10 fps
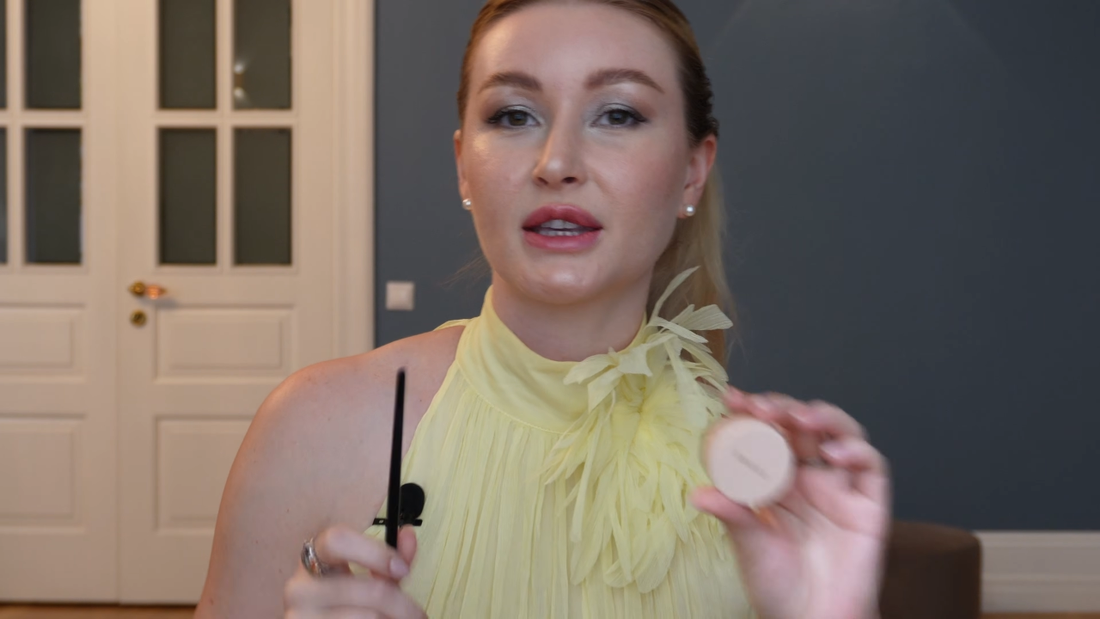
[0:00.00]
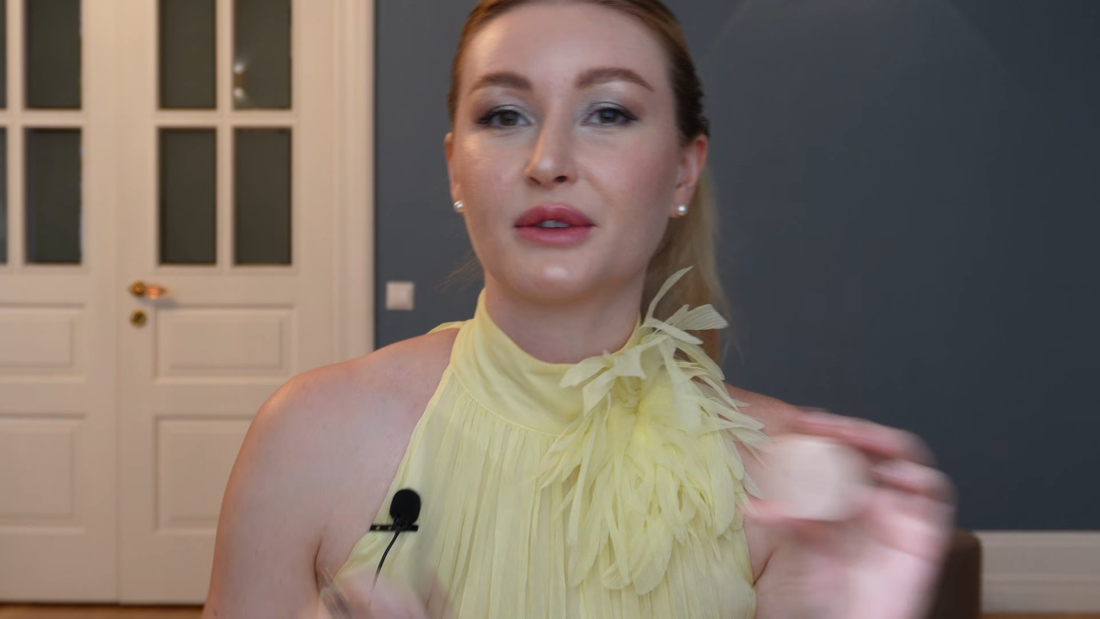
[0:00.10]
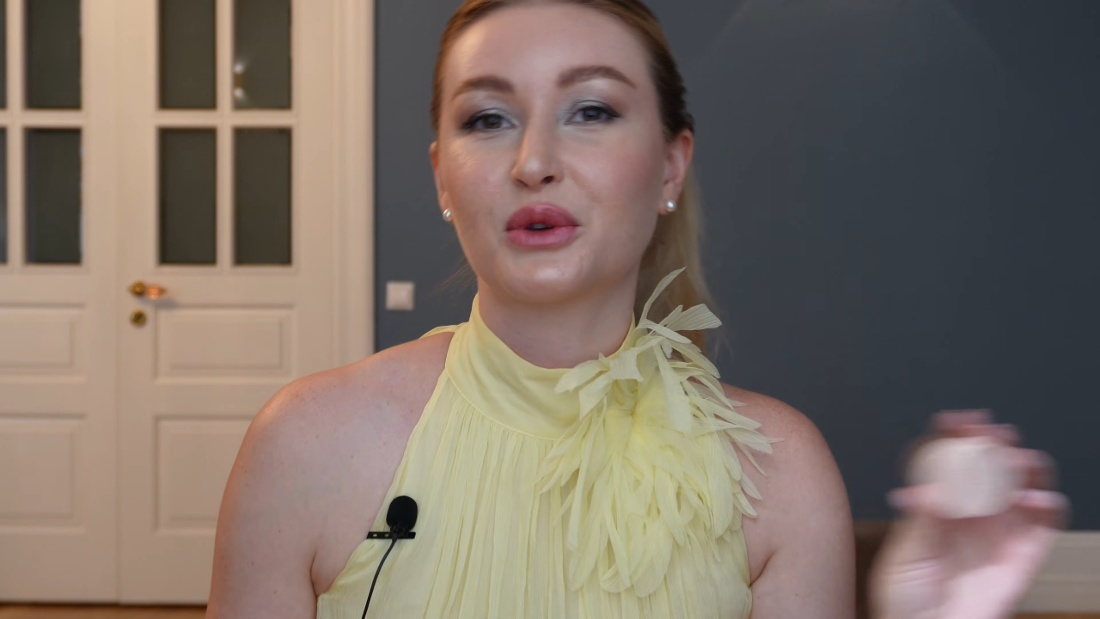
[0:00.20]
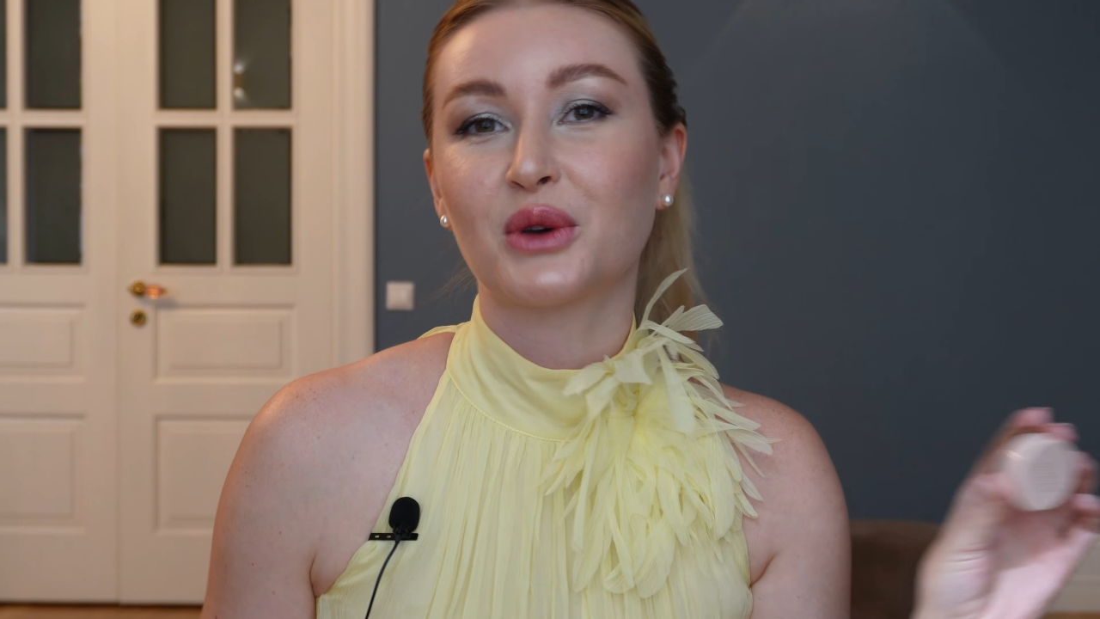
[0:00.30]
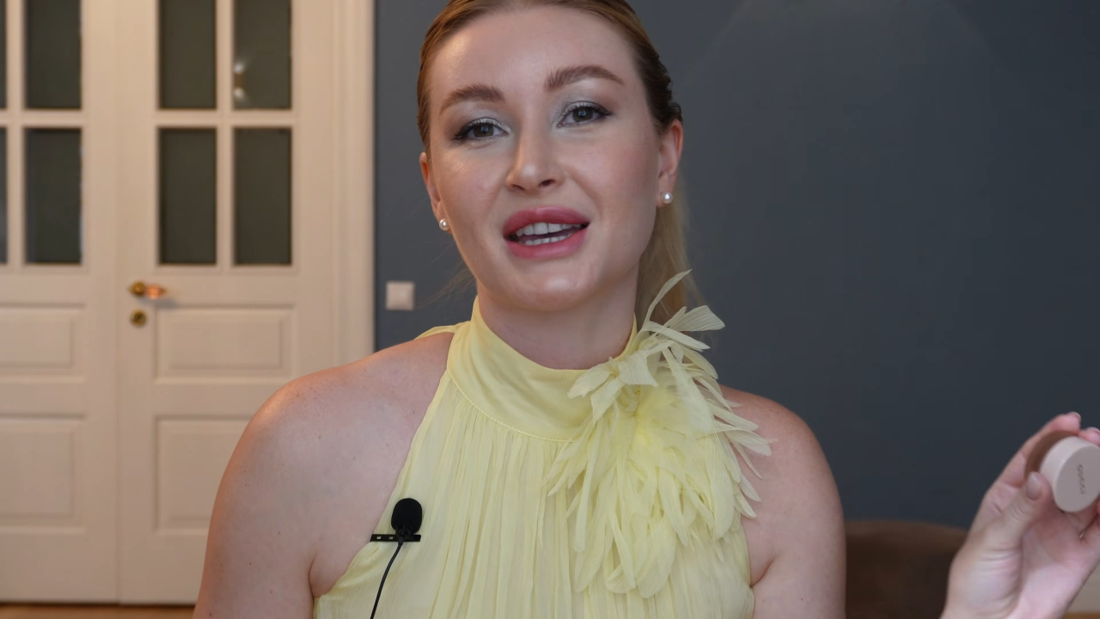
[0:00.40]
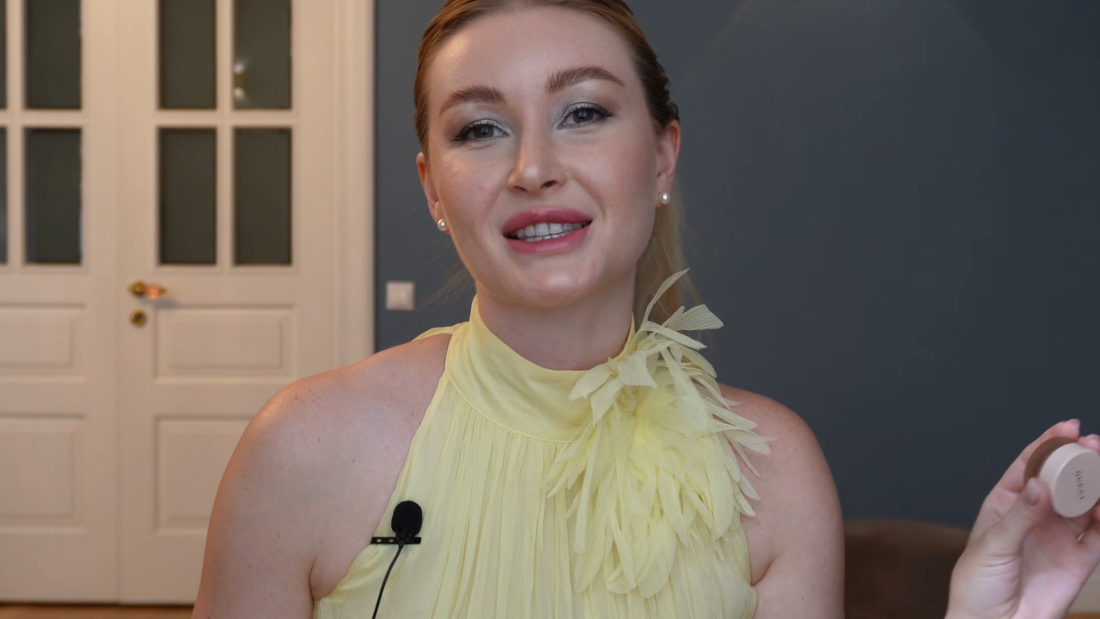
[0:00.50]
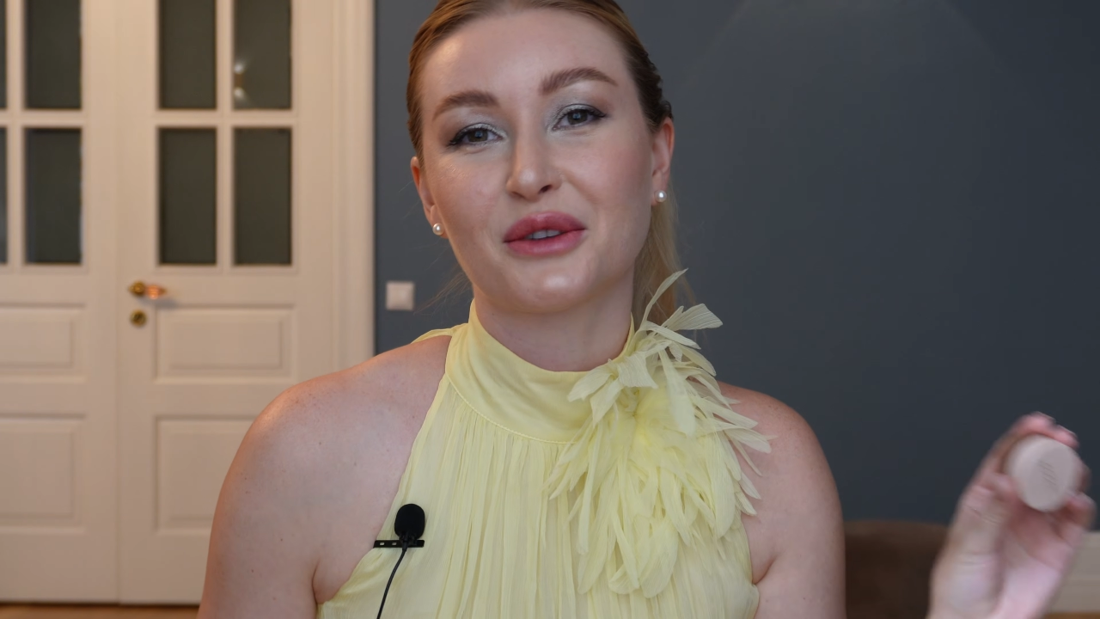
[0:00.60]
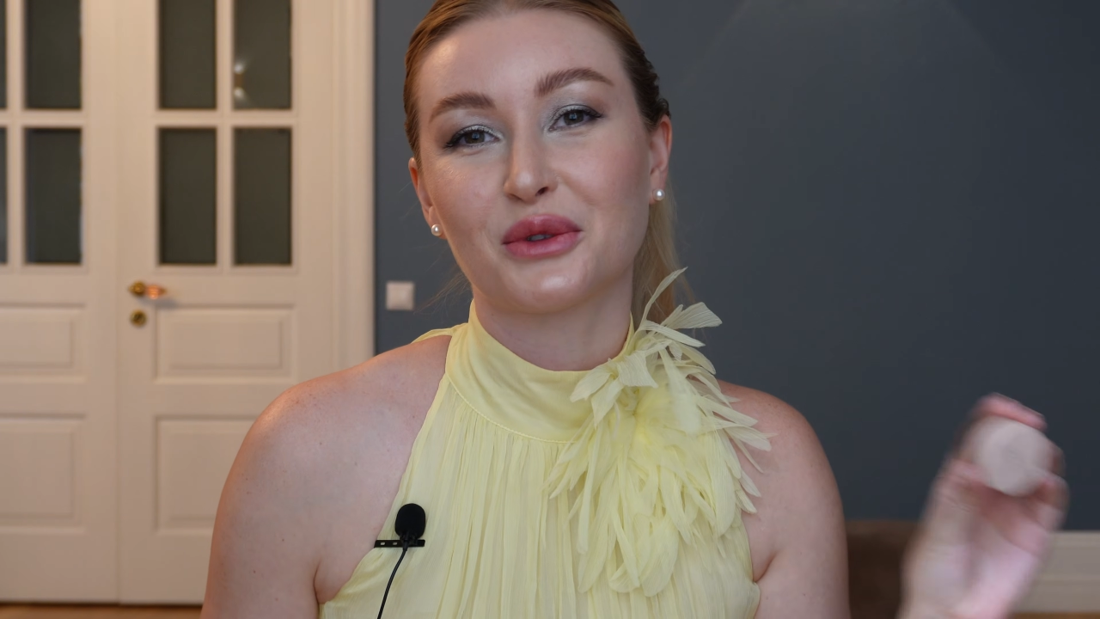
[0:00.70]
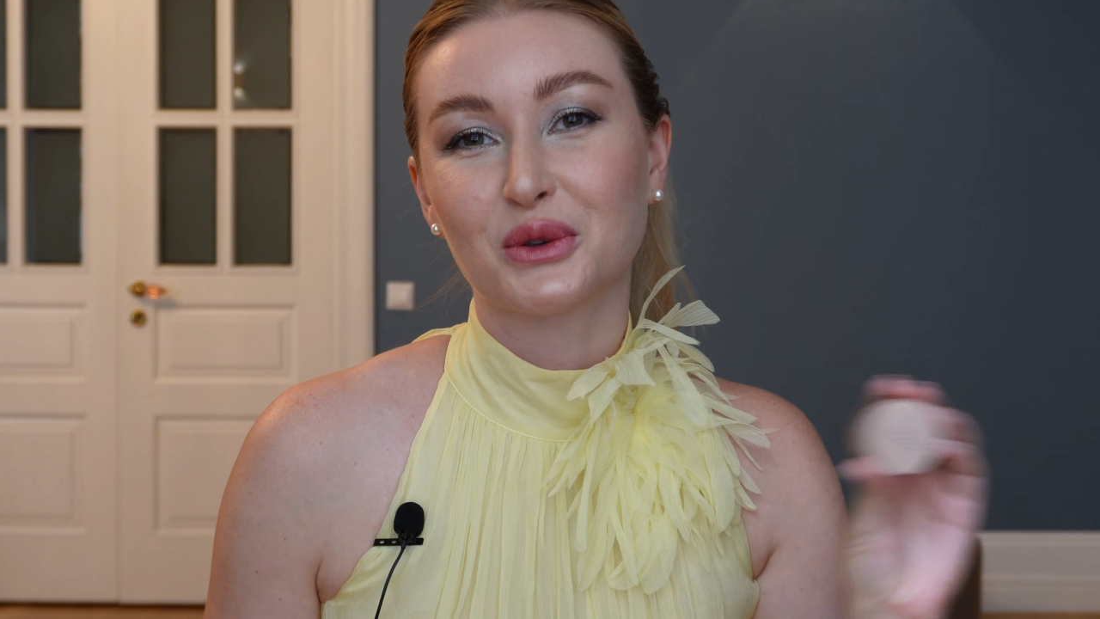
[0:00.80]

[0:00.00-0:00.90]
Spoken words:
If you guys have